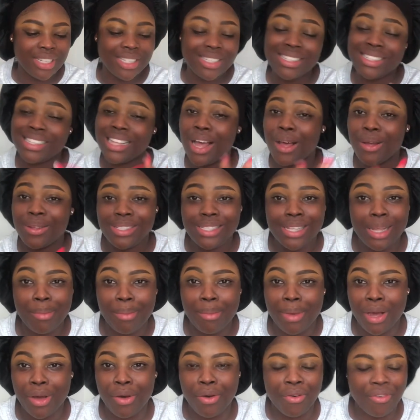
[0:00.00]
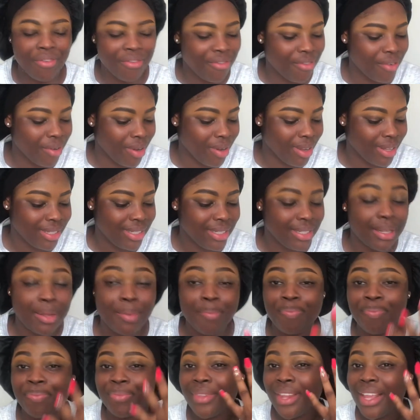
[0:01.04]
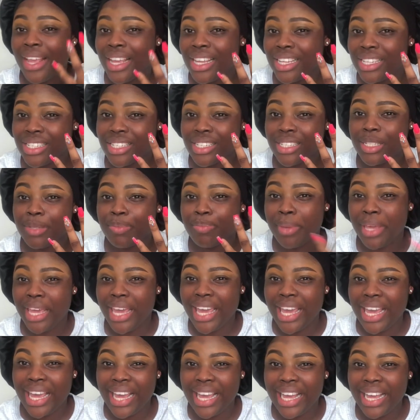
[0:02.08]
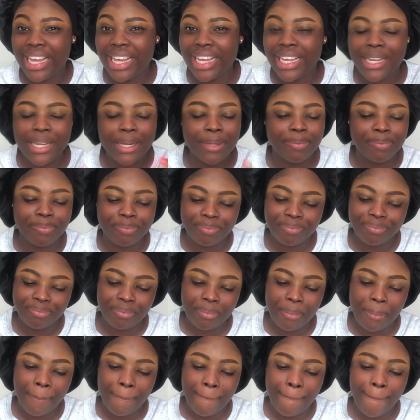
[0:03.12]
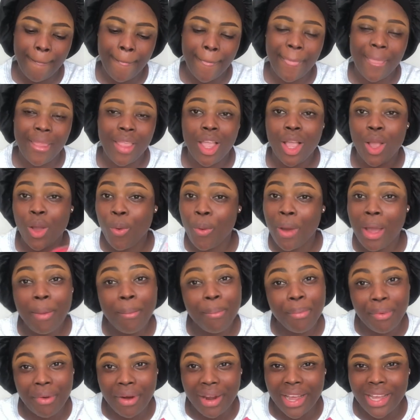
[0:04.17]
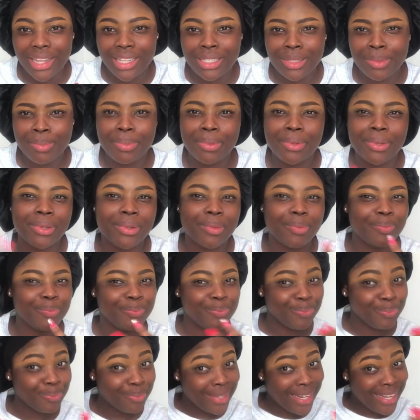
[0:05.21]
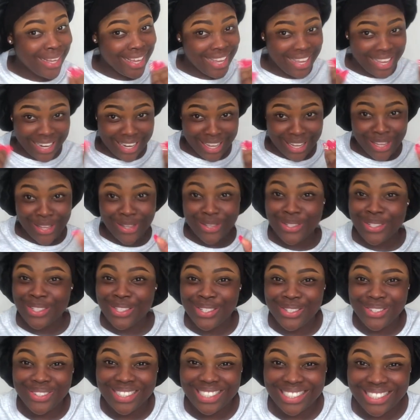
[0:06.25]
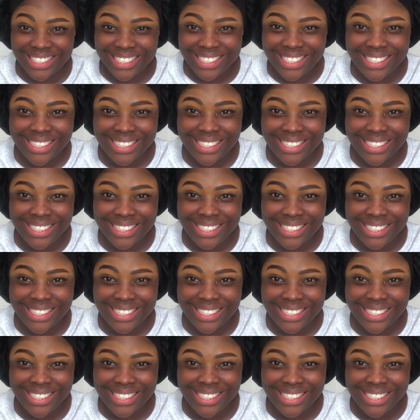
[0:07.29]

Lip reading: It's outside my comfort. It's just pink. Quite bright, but getting used to it.